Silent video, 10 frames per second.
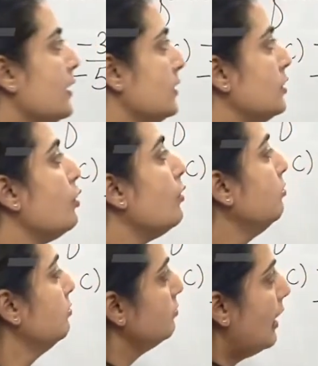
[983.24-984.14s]

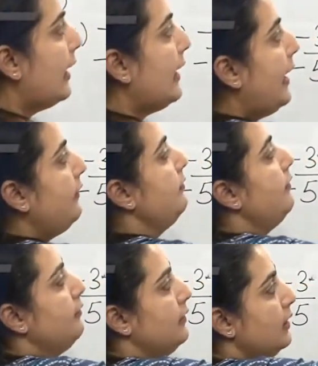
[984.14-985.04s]
so again
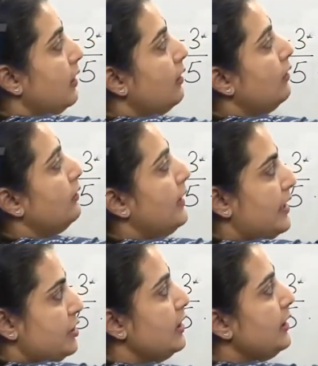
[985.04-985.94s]
the
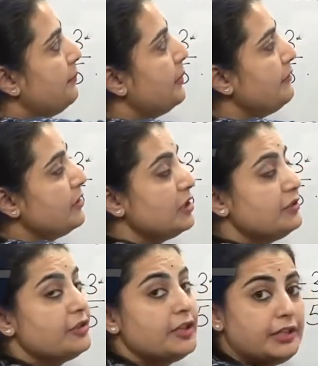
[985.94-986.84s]
rational number which
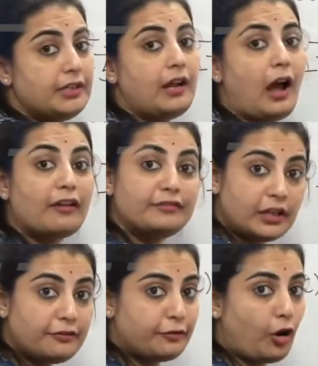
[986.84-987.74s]
is written
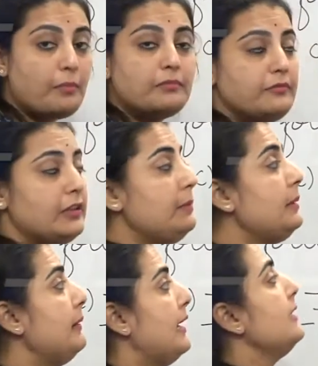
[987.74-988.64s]
after from will
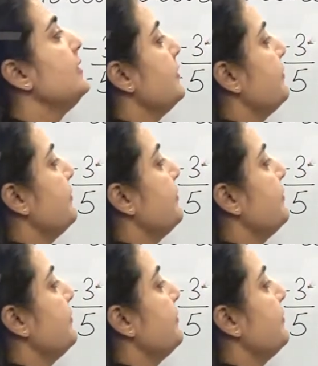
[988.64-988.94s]
be placed